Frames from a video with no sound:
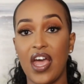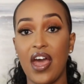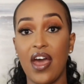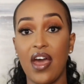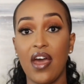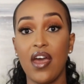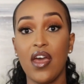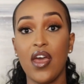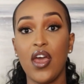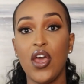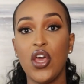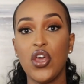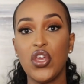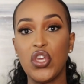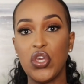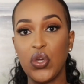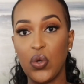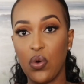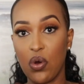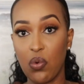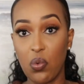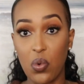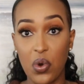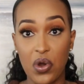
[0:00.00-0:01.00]
that
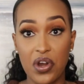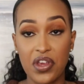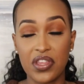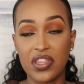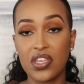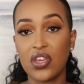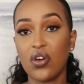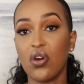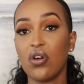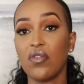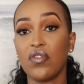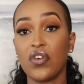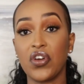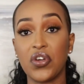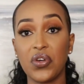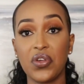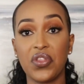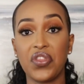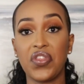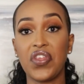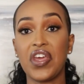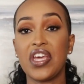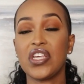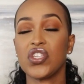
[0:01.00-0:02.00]
you are worthy of
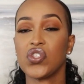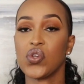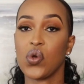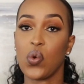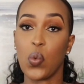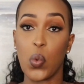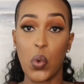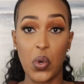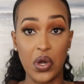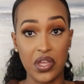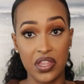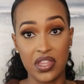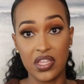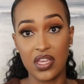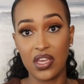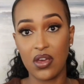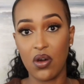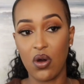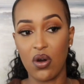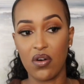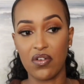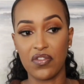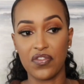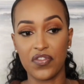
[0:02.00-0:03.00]
good things, you're
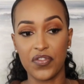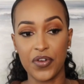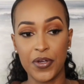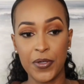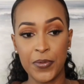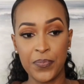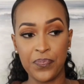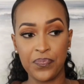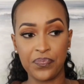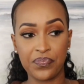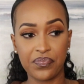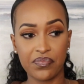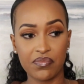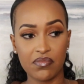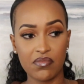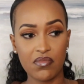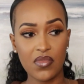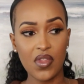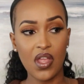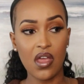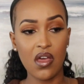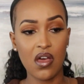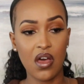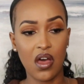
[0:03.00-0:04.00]
worthy of
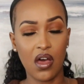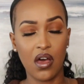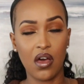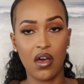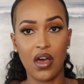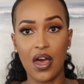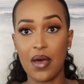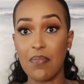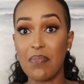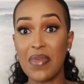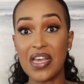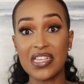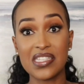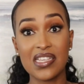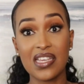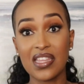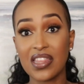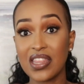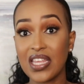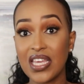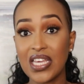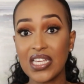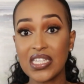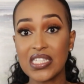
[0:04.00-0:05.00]

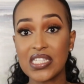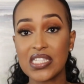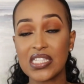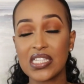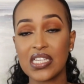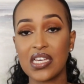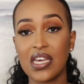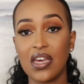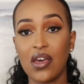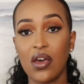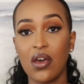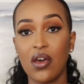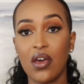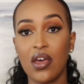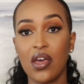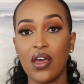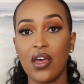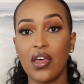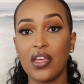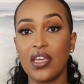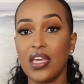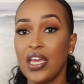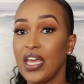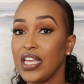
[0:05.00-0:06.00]
amazing things,
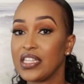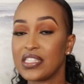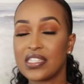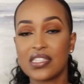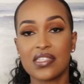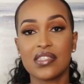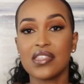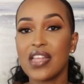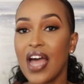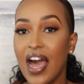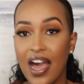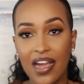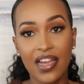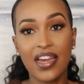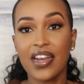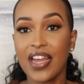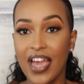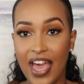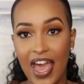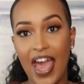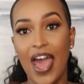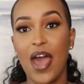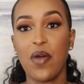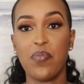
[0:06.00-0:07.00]
it's not
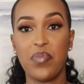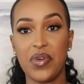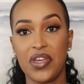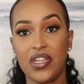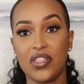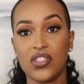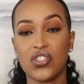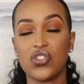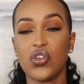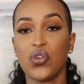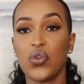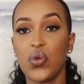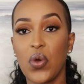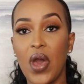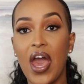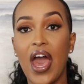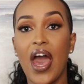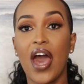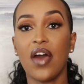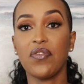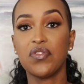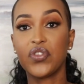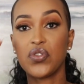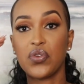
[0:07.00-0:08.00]
gonna happen. So you
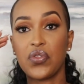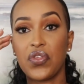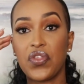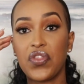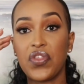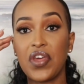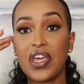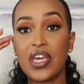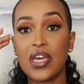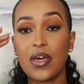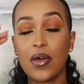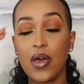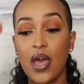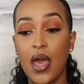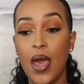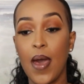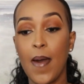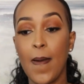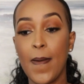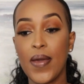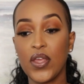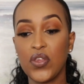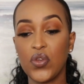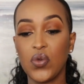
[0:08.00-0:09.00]
have to think,
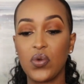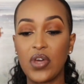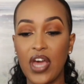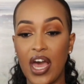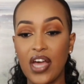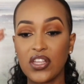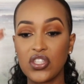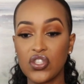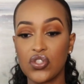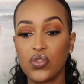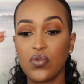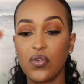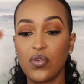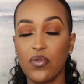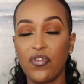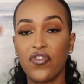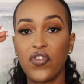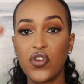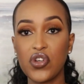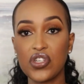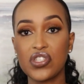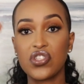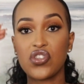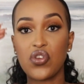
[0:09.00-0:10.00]

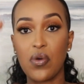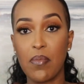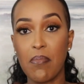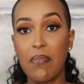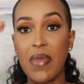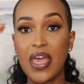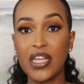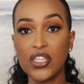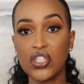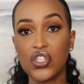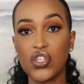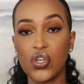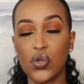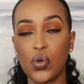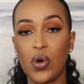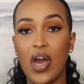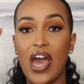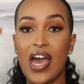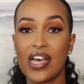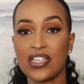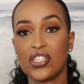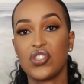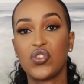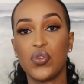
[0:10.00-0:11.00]
your mentor
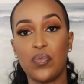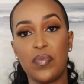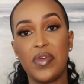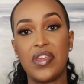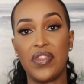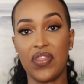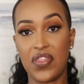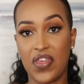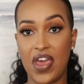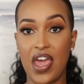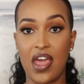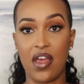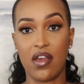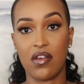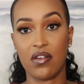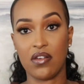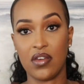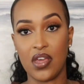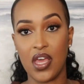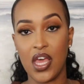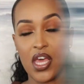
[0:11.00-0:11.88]
has to be there.